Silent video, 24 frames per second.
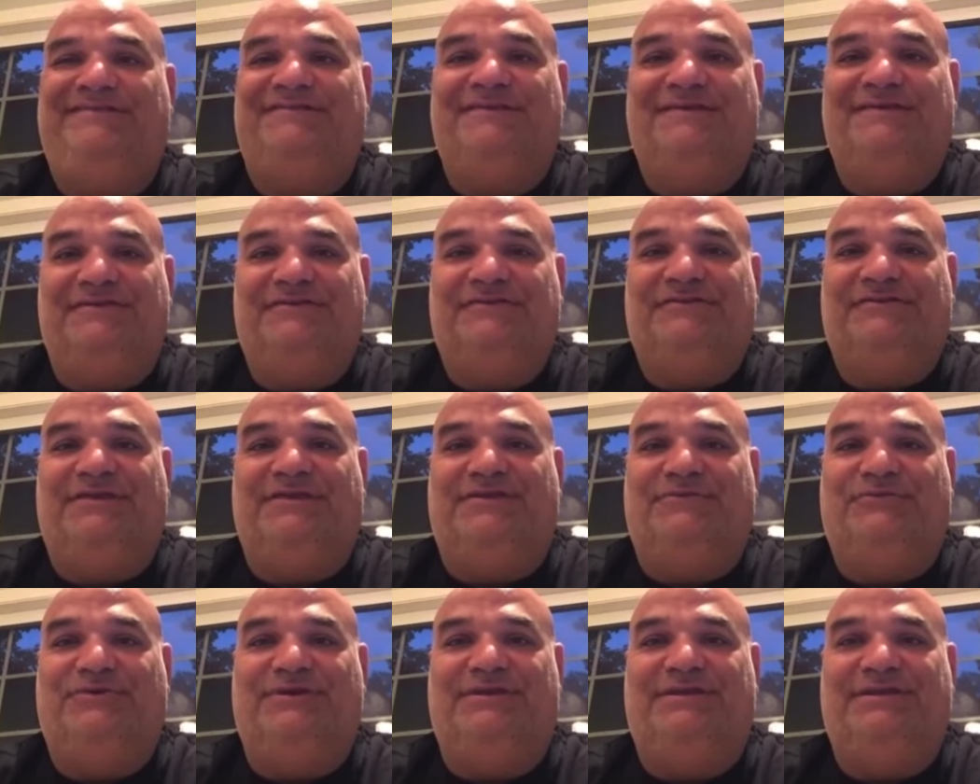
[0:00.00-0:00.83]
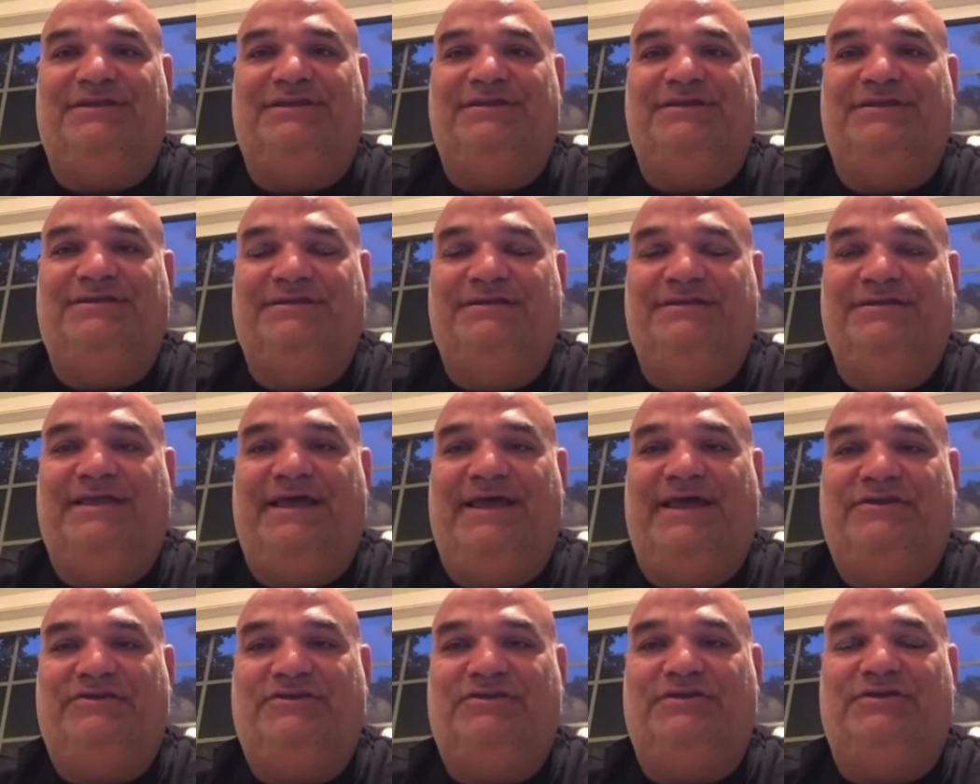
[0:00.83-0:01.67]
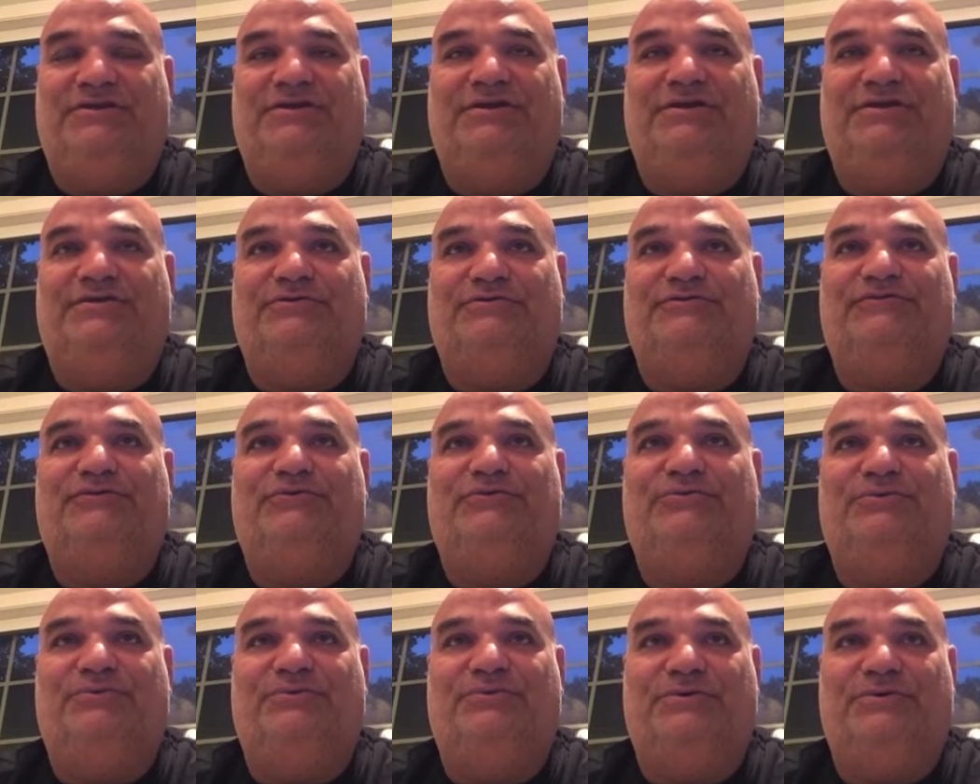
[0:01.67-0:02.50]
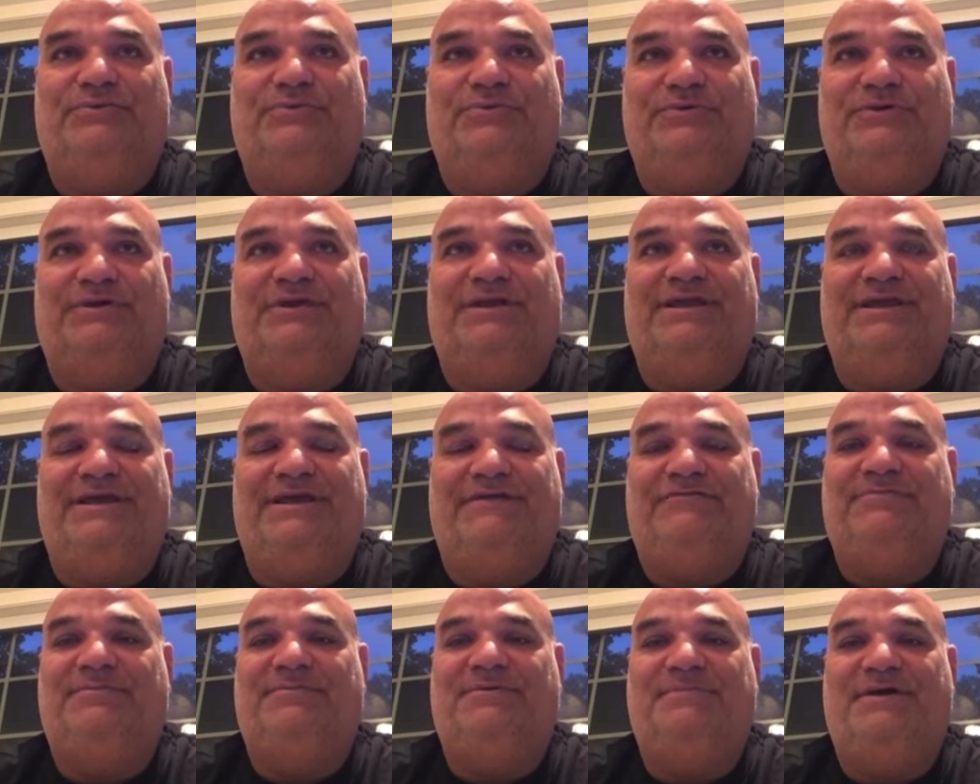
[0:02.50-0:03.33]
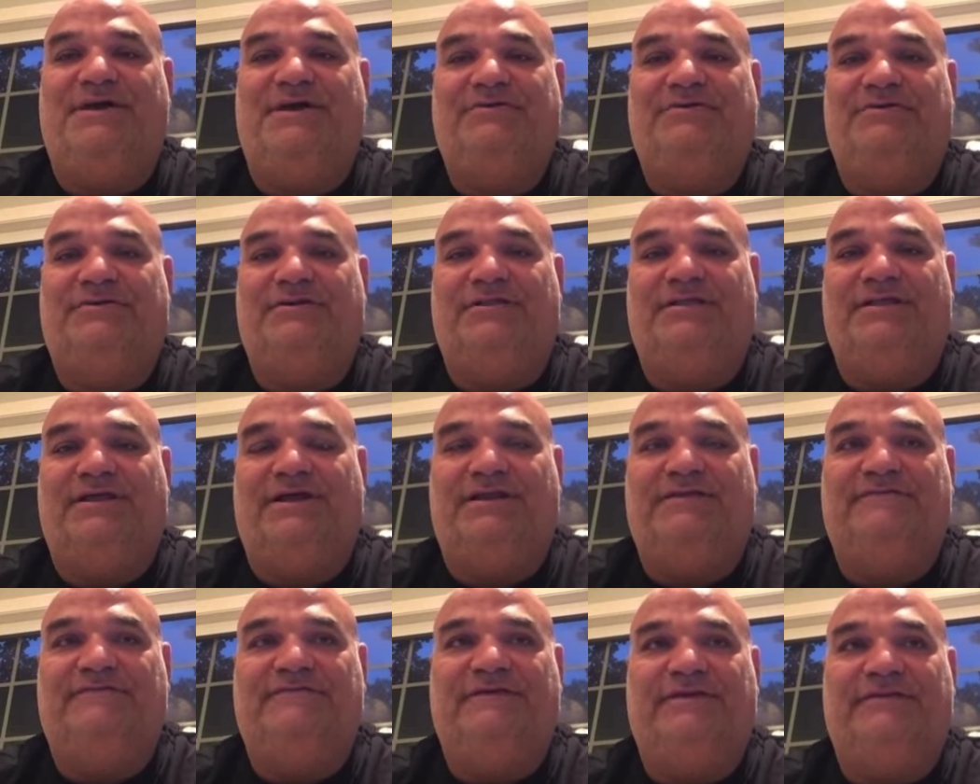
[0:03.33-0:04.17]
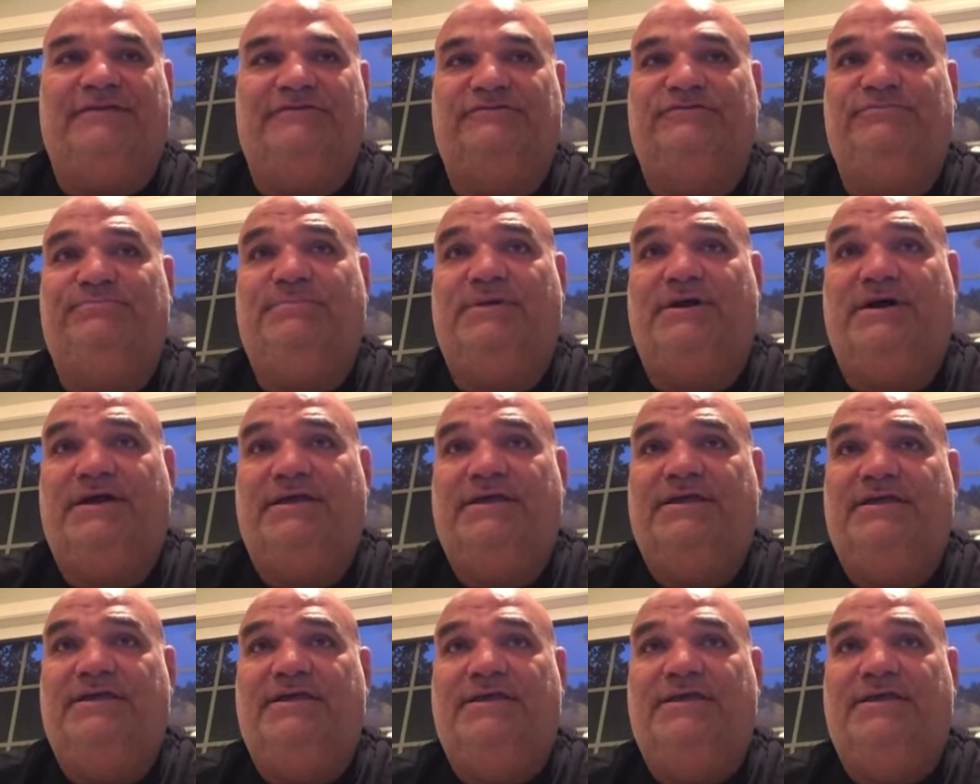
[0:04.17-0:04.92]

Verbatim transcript: in us like we did last year, you know, so we're going to have to be better in a lot of phases. But